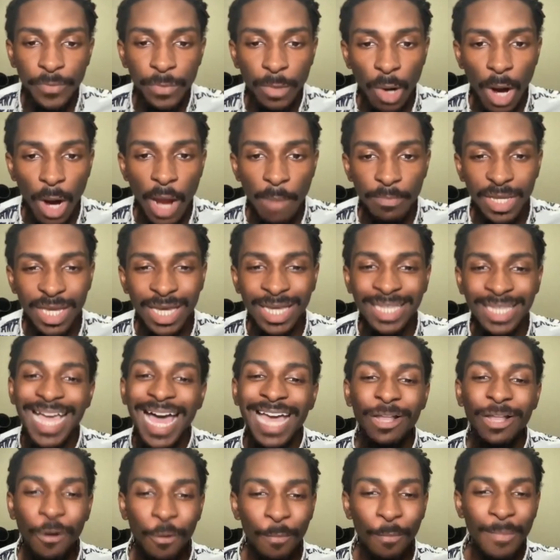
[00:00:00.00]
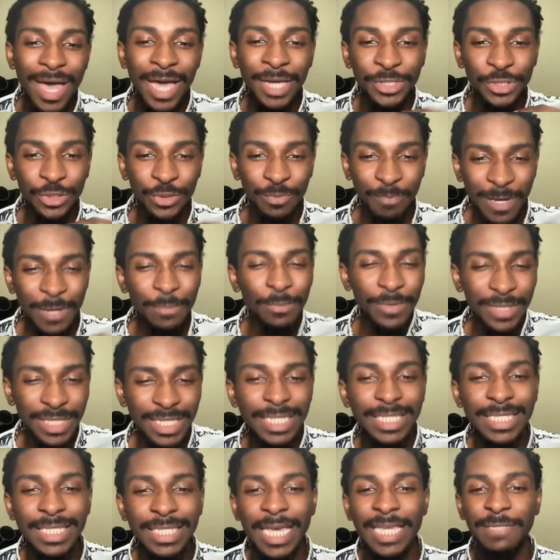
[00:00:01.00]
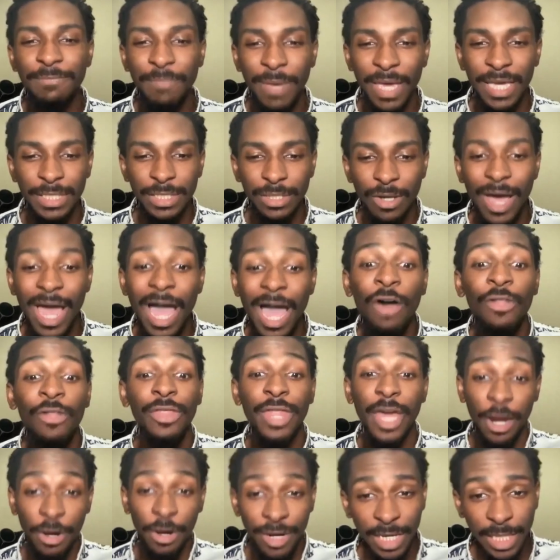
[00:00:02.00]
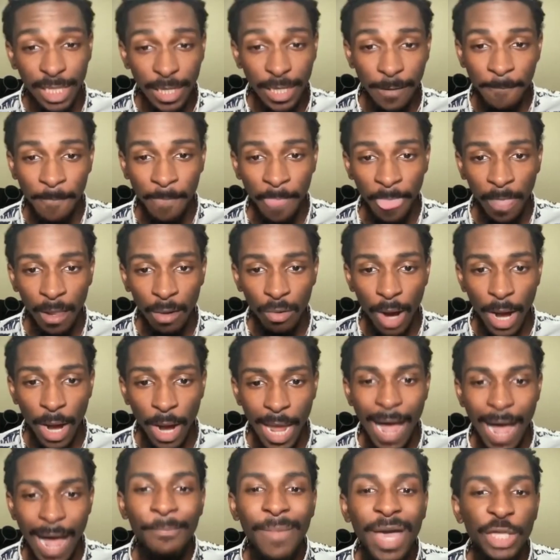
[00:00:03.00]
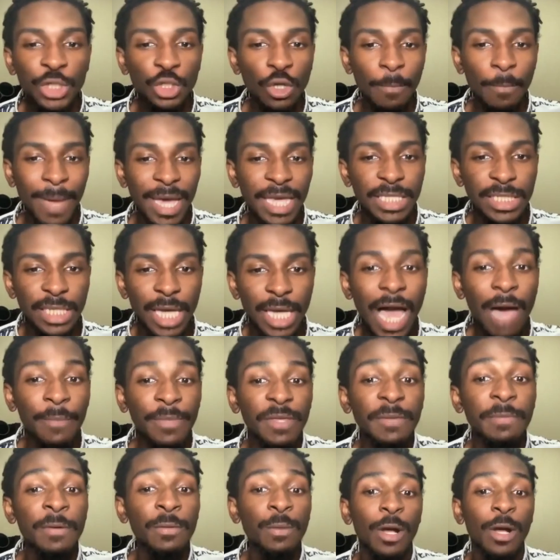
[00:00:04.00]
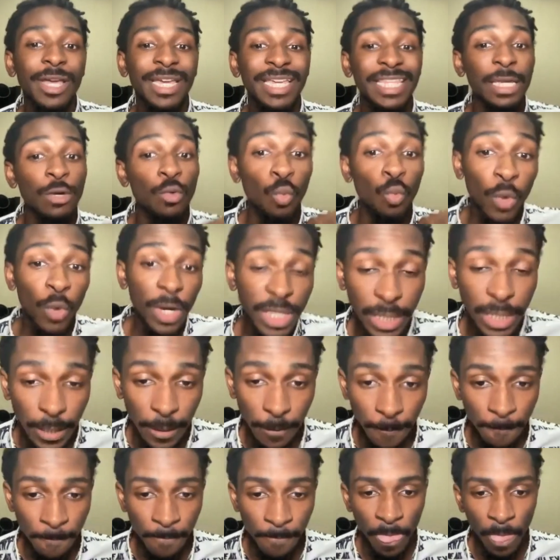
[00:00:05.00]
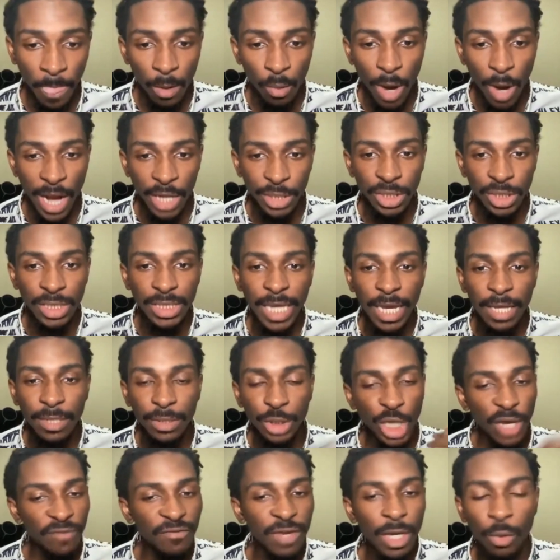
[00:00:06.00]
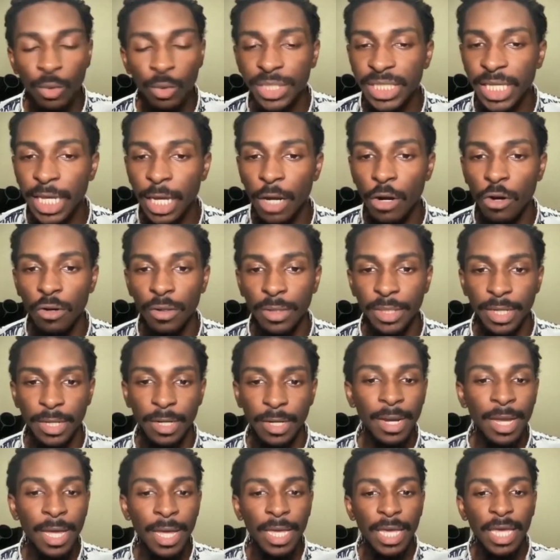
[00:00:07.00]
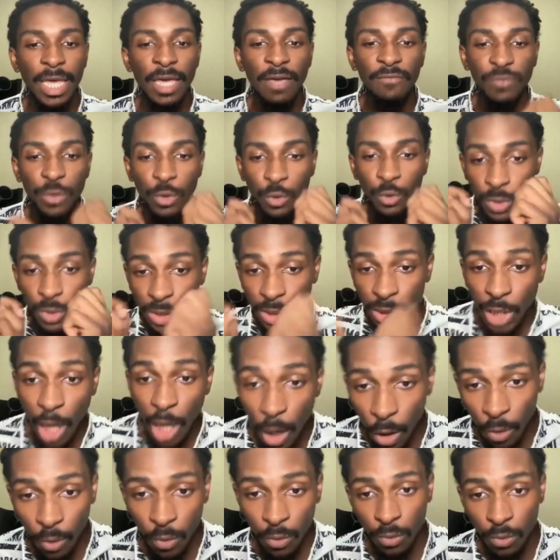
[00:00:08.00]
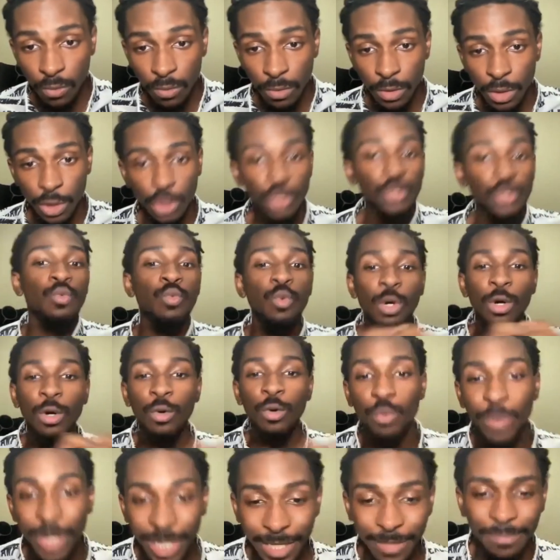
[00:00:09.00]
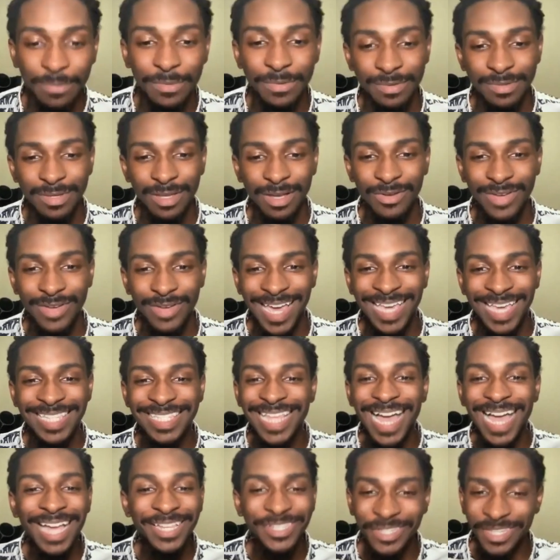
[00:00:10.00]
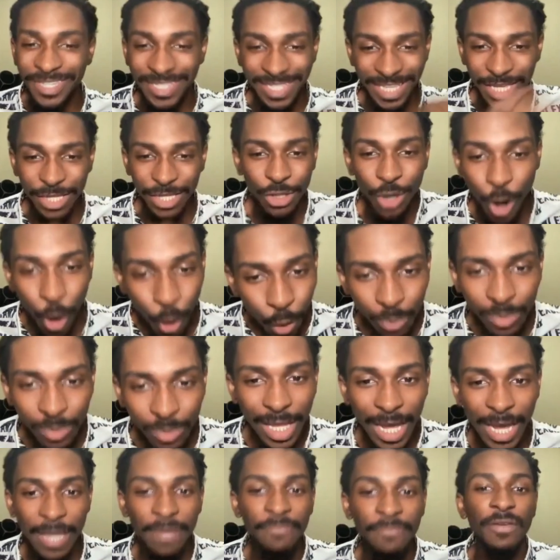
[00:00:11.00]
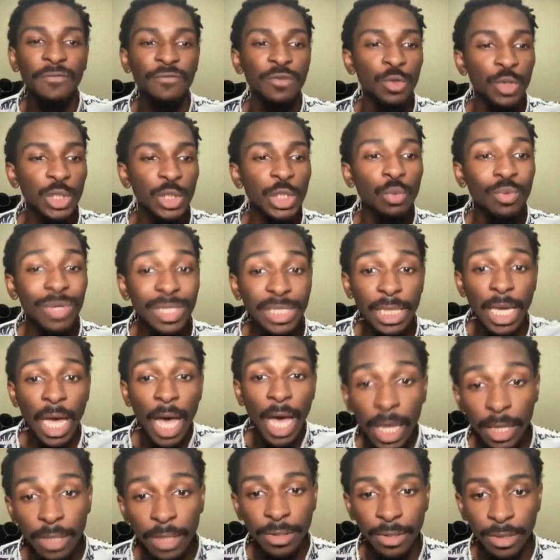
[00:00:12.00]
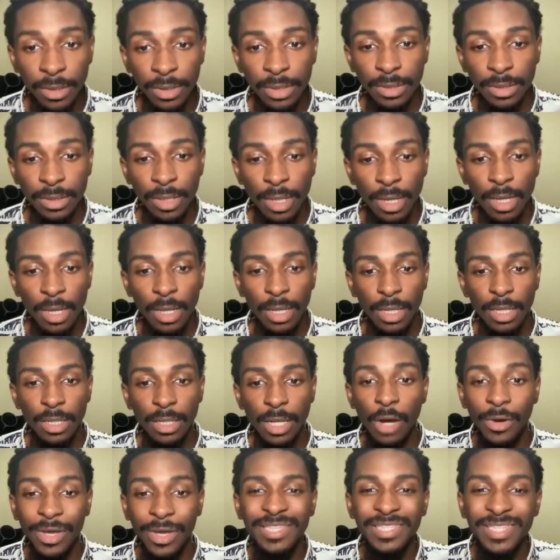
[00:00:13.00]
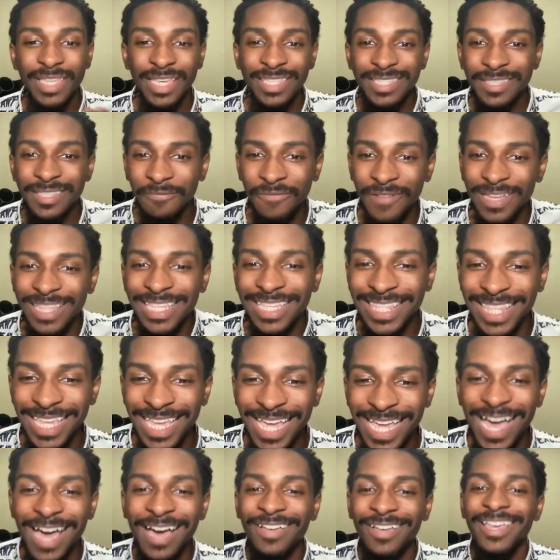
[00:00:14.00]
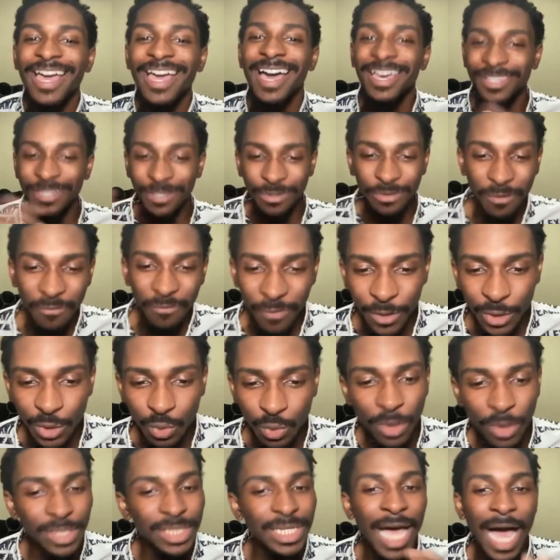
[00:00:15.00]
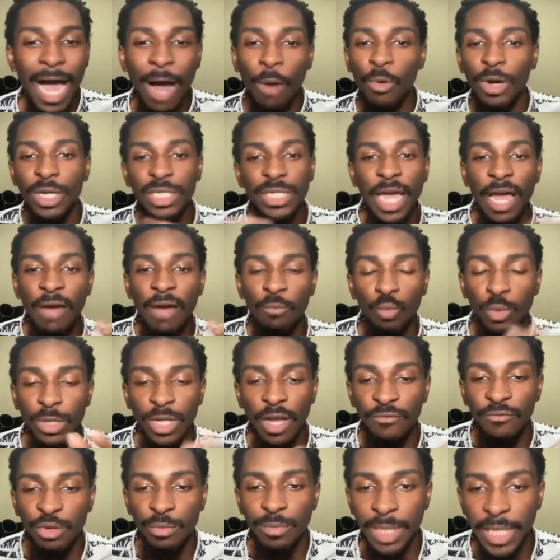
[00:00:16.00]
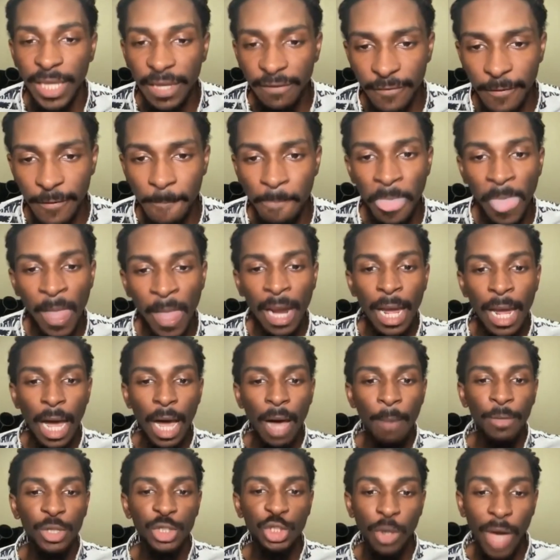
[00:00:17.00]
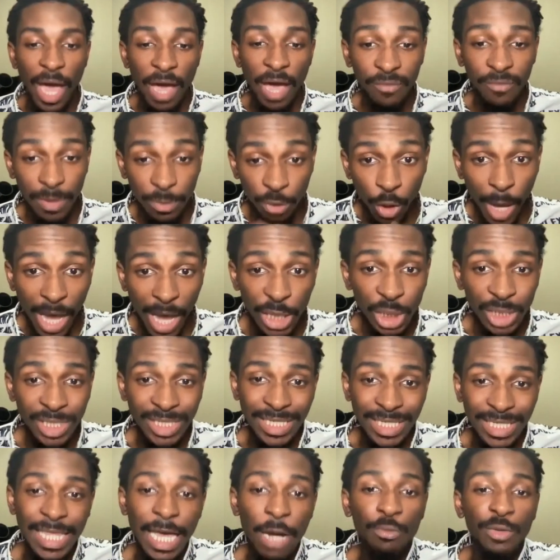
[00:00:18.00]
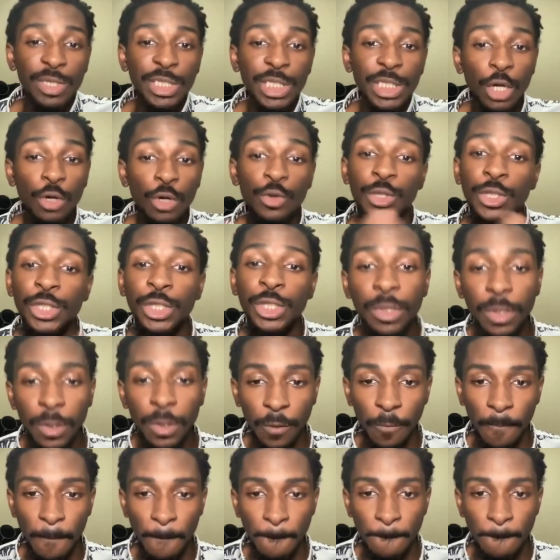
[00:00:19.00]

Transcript: All right. Because I don't measure people's success based on how they're eating. Right. I measure it based on how many people are eating with them. Right. Just like JBO was saying earlier, if you sow, you will reap. Okay. It's not just in your own life. If you sow into others, you know, it's a funny thing how the universe works, God works, how whatever you believe in. But you'll actually see that return to you.